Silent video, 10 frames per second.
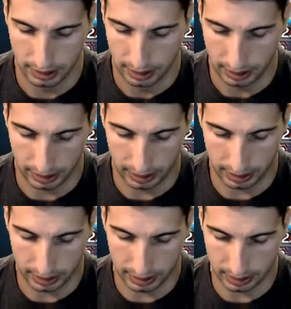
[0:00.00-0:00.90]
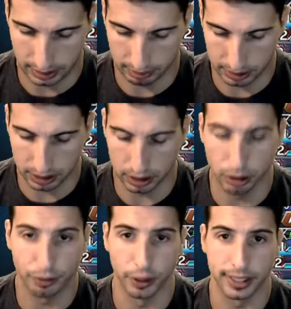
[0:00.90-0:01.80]
Uh, I'm just going to go
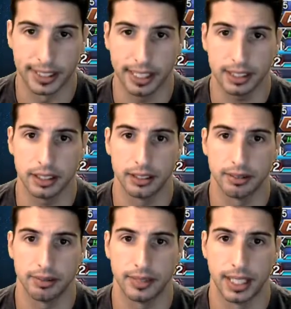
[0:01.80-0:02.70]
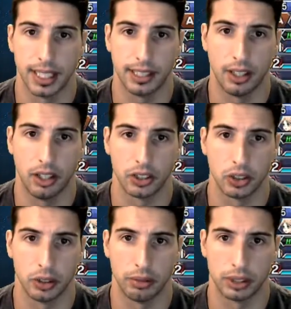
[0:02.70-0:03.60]
for a kick. And also,
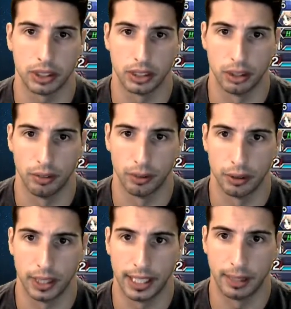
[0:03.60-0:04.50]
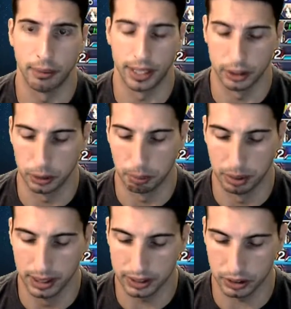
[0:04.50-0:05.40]
I'm just going to go for a regular
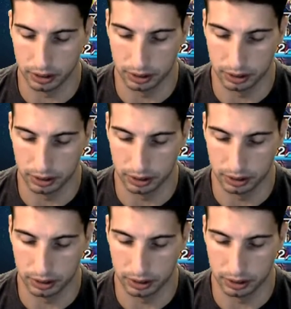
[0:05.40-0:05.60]
blizzard.